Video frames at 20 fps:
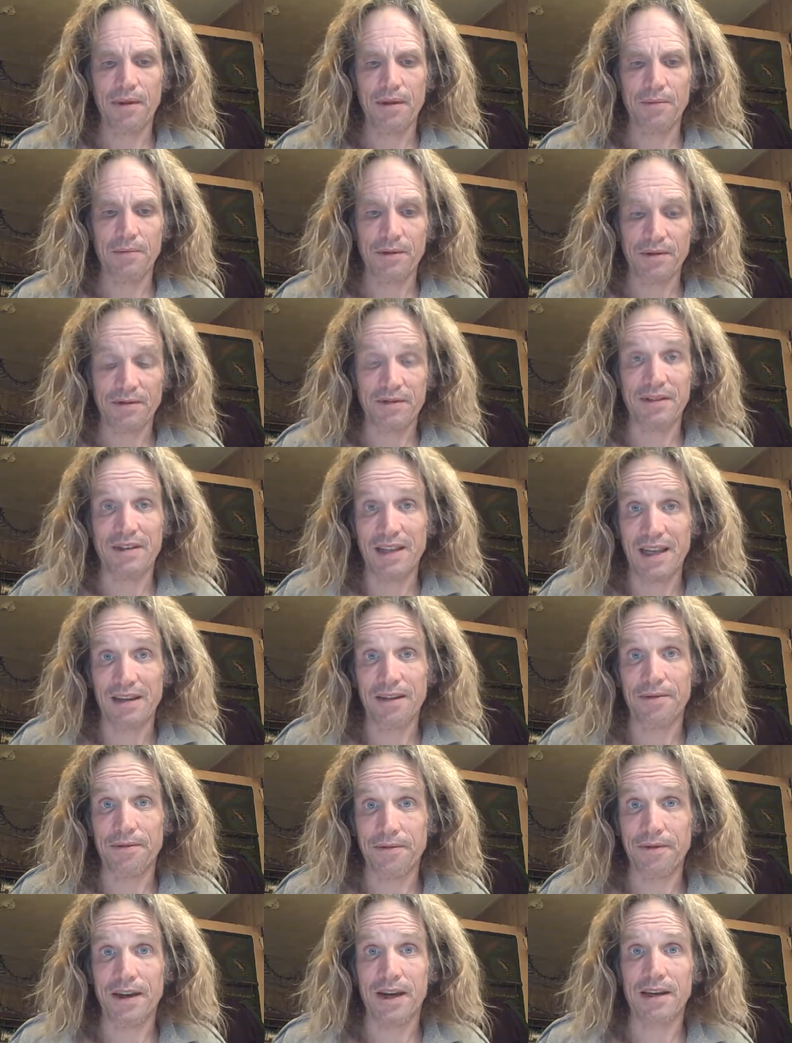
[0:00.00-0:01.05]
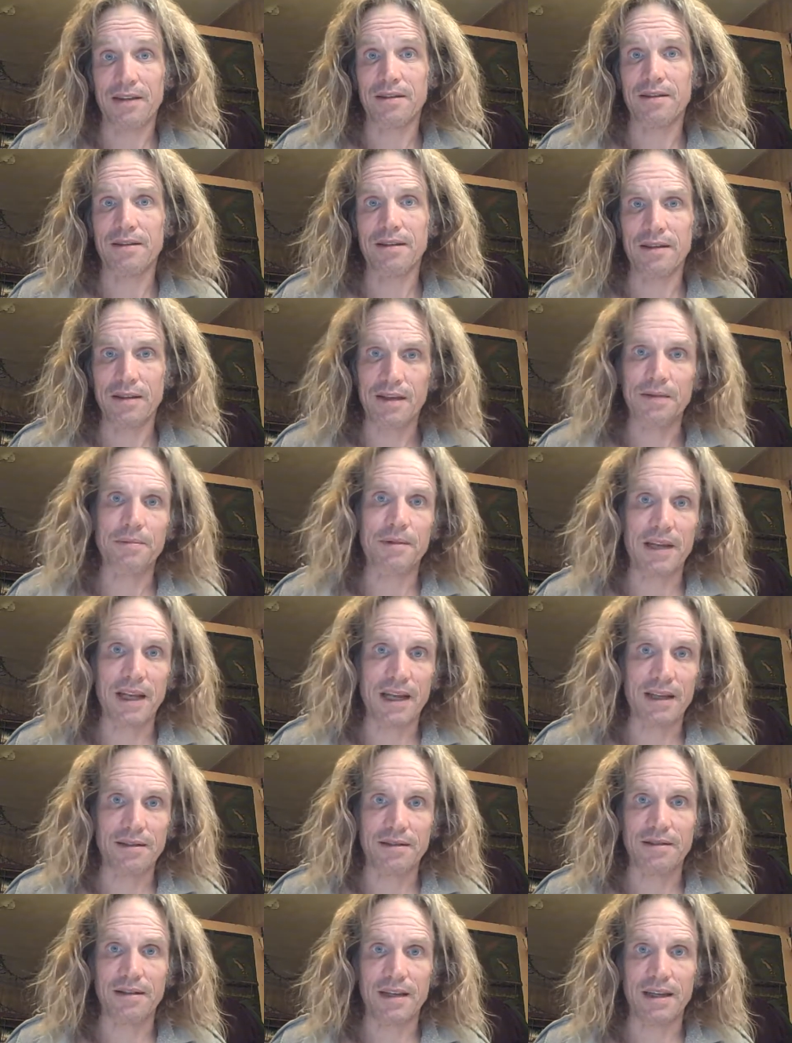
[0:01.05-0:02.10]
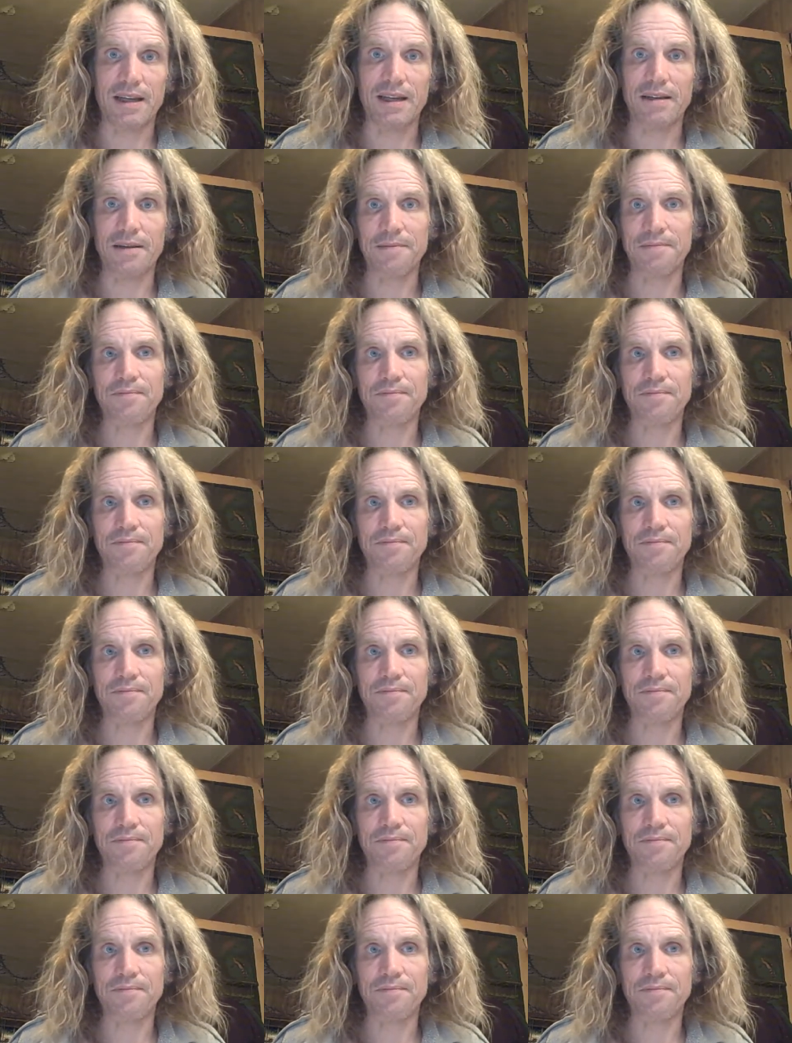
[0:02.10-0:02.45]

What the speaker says: Because the net effect eliminates the